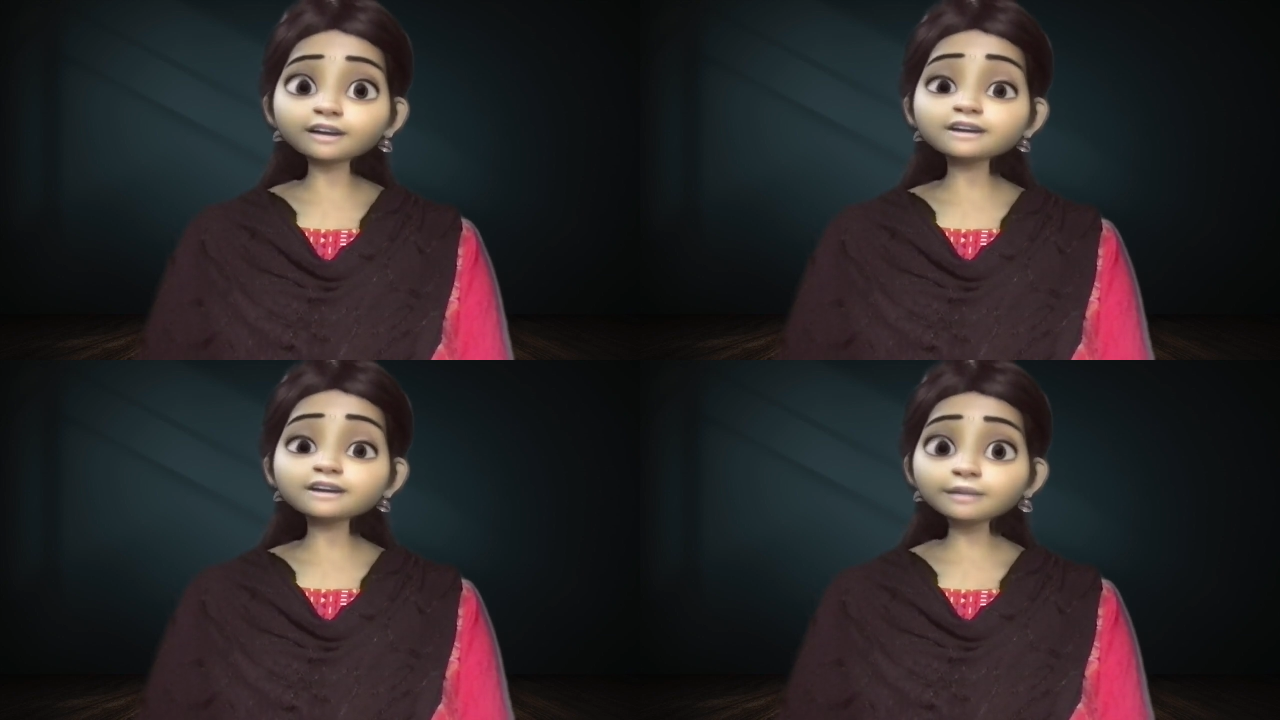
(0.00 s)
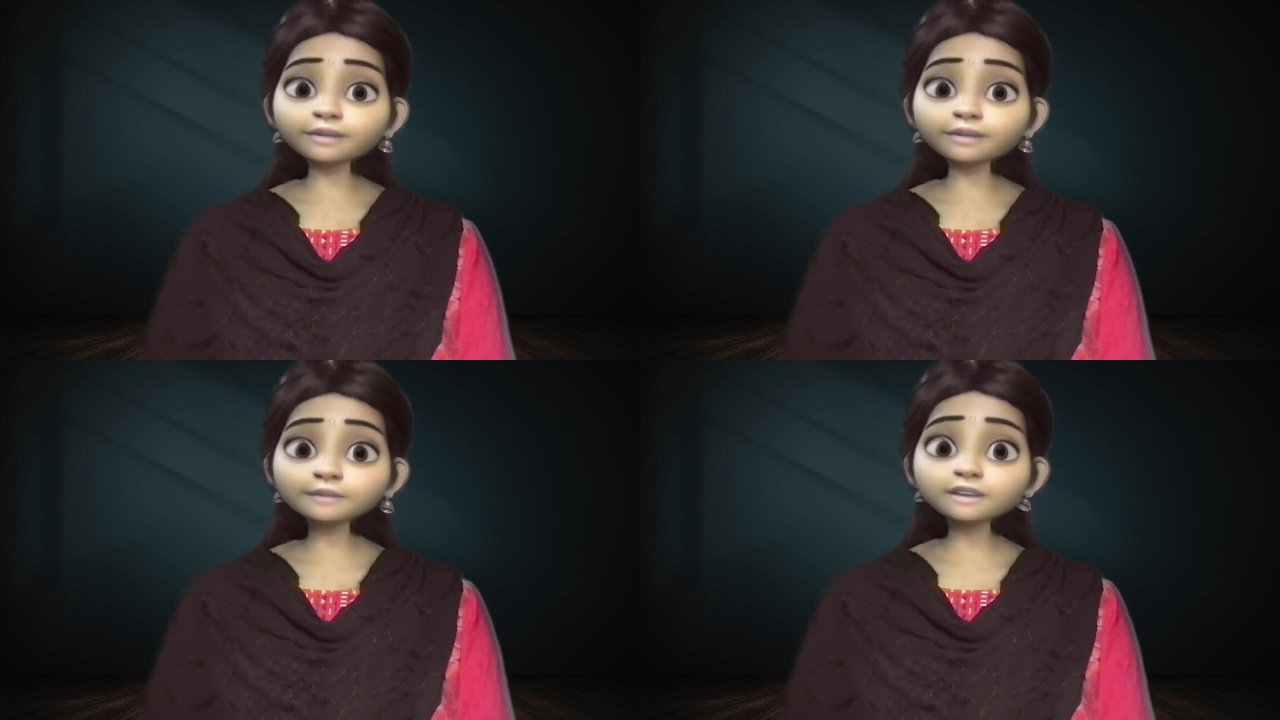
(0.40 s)

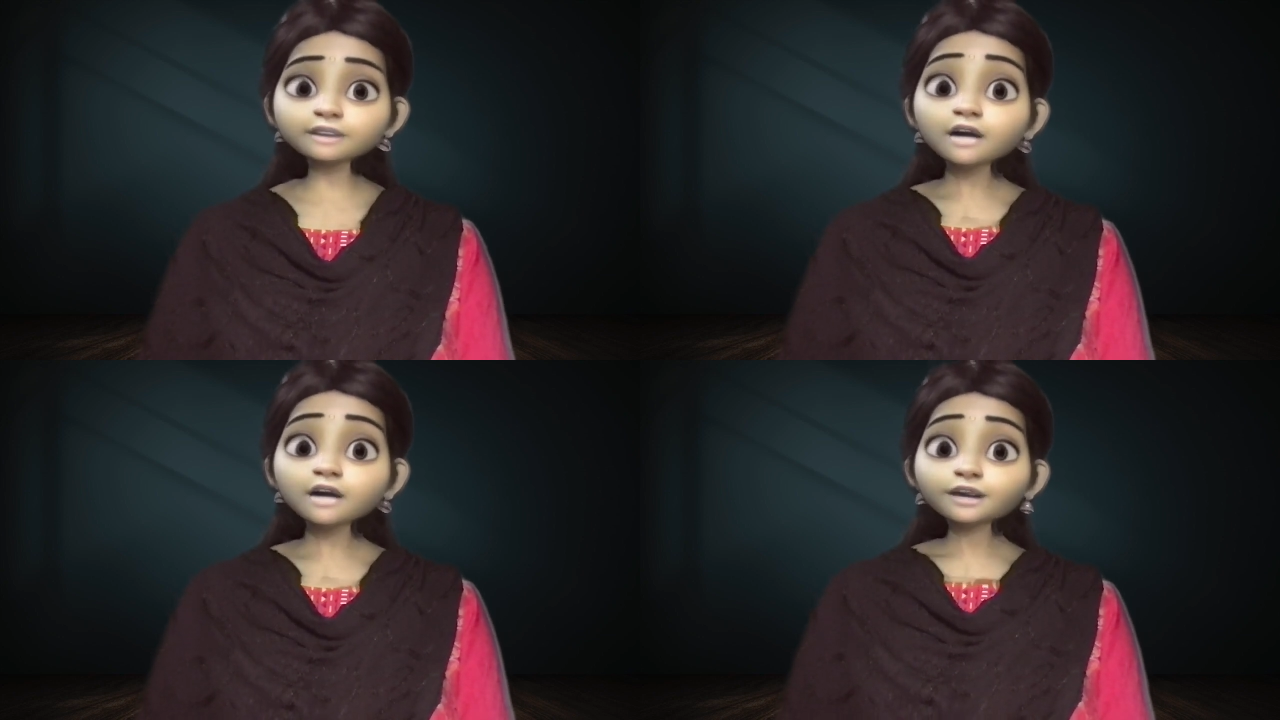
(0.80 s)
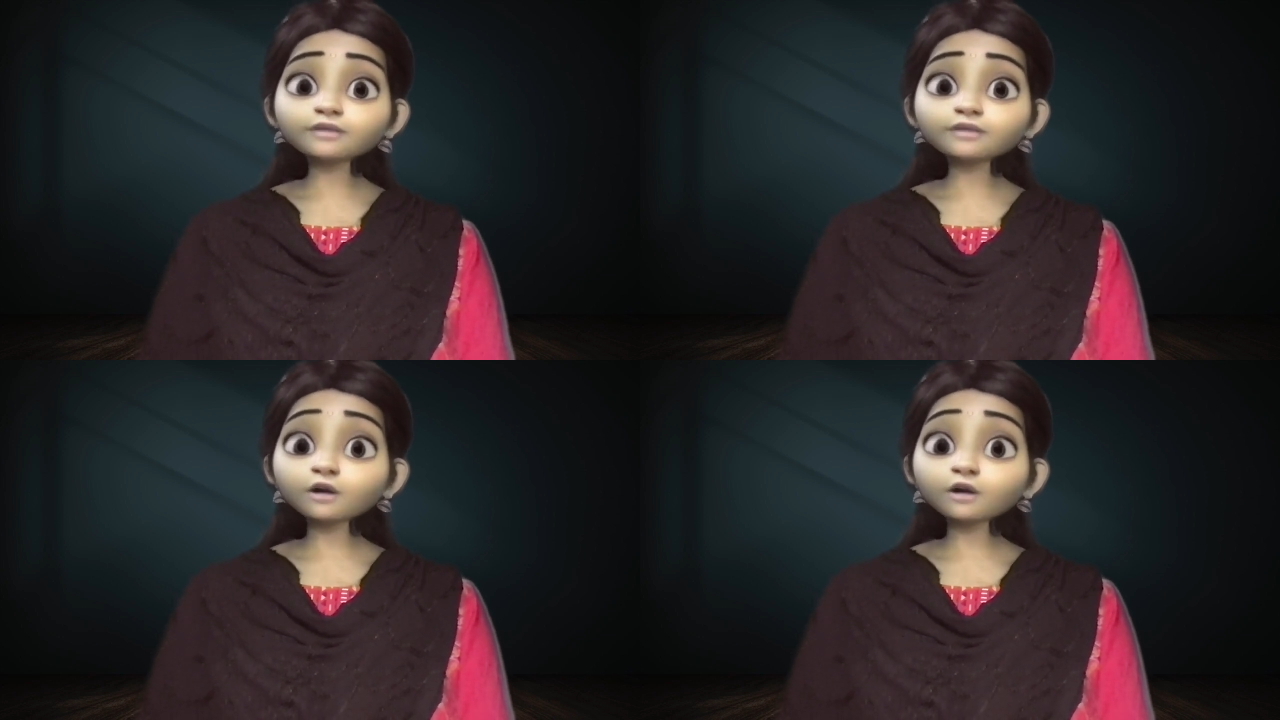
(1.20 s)
Sometimes you
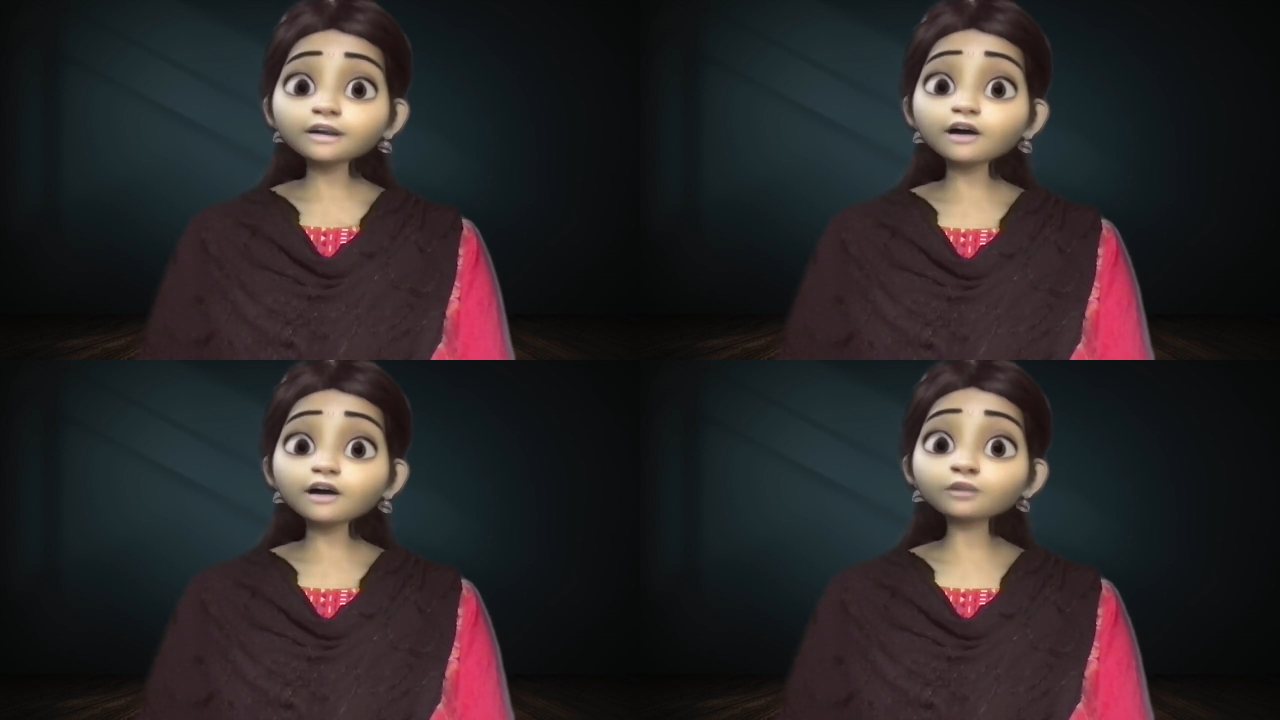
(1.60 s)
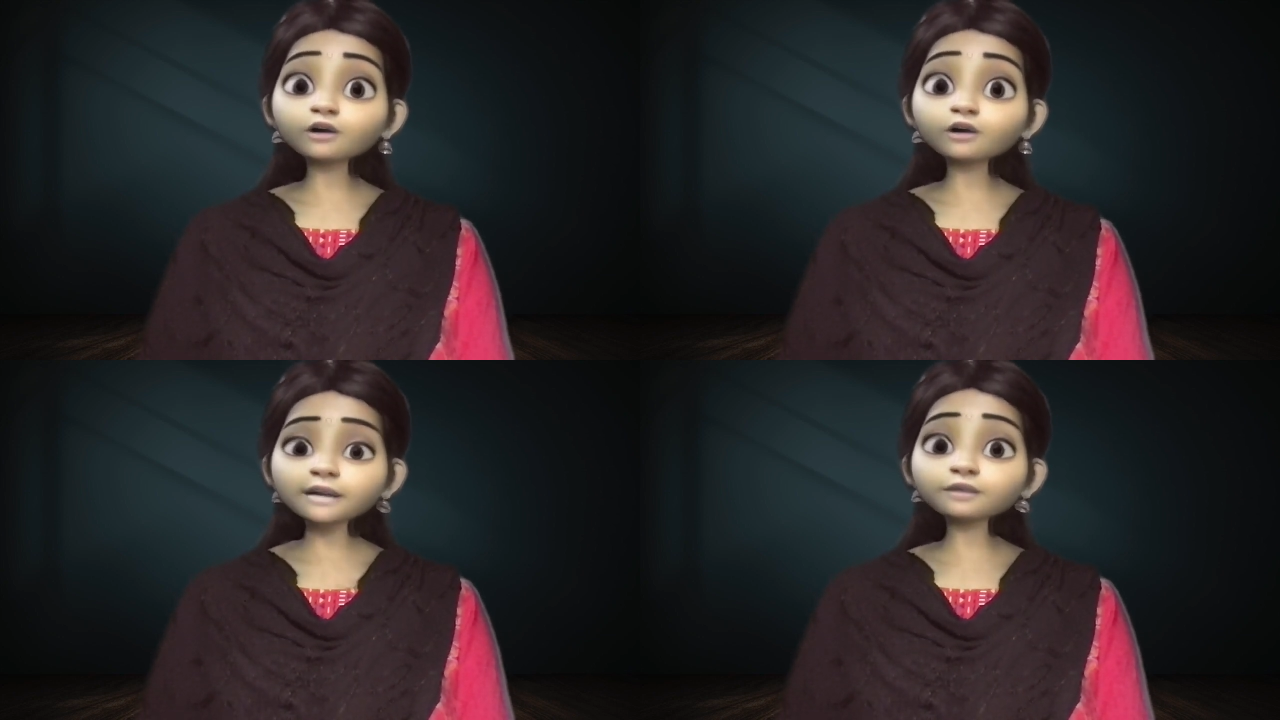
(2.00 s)
will not have more
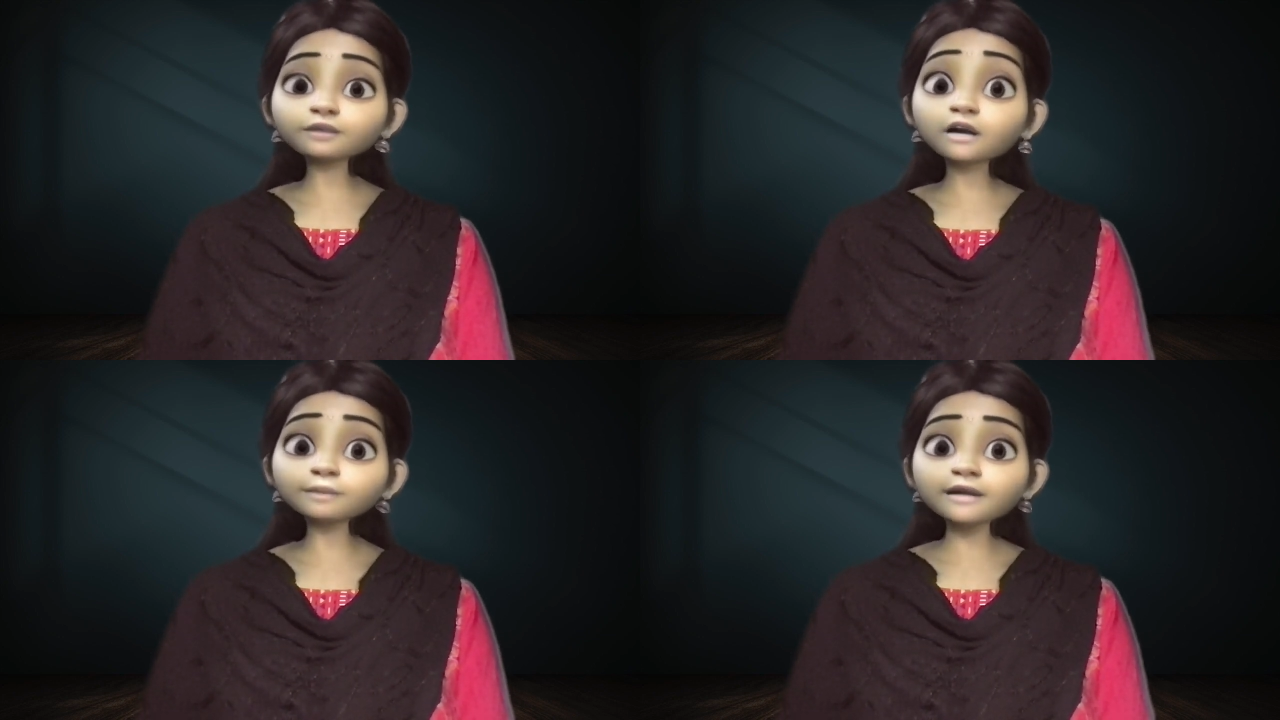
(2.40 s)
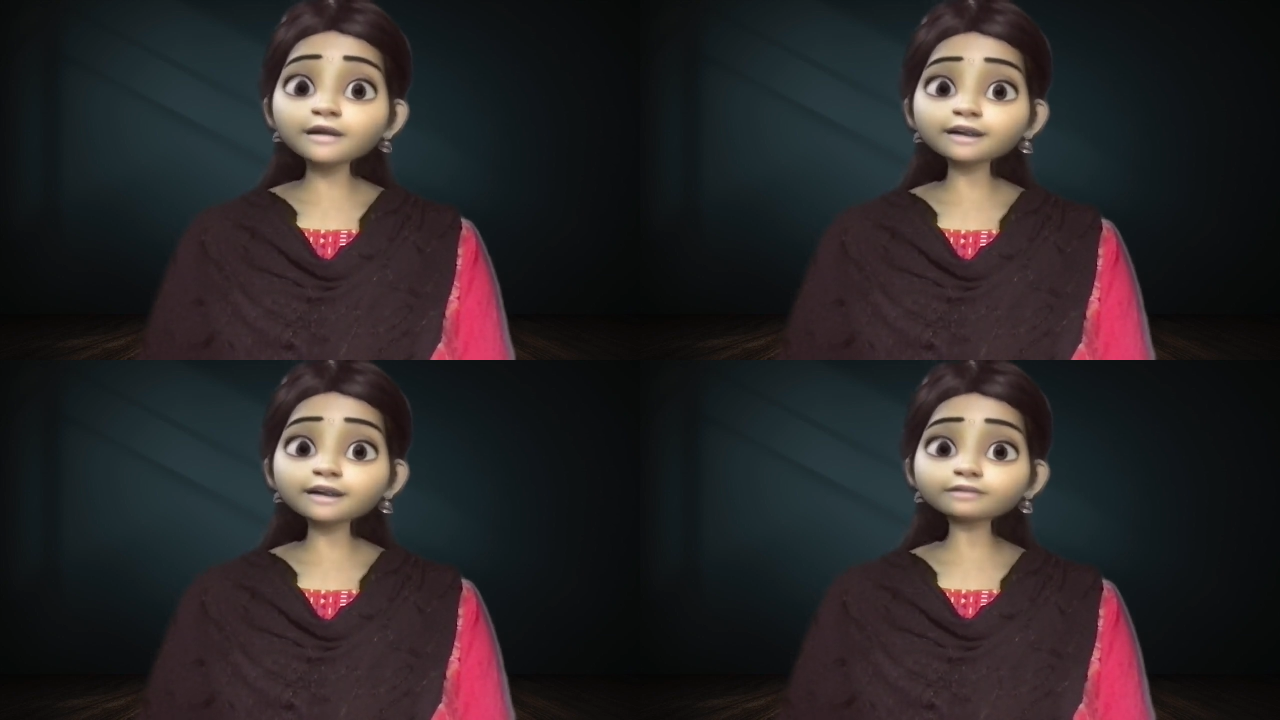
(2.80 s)
time to come back.